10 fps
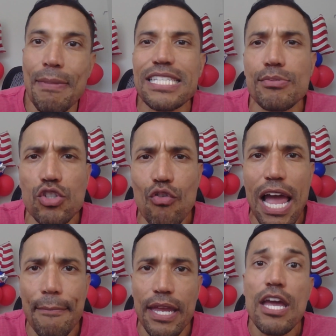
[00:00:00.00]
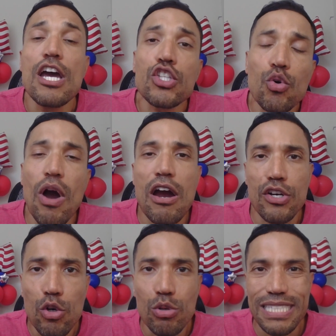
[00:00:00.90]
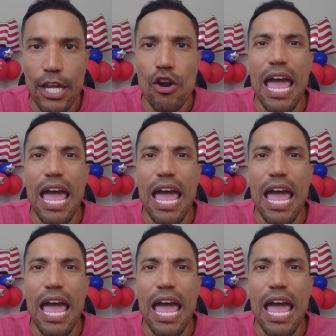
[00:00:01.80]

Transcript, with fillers: by subscribing to our newsletter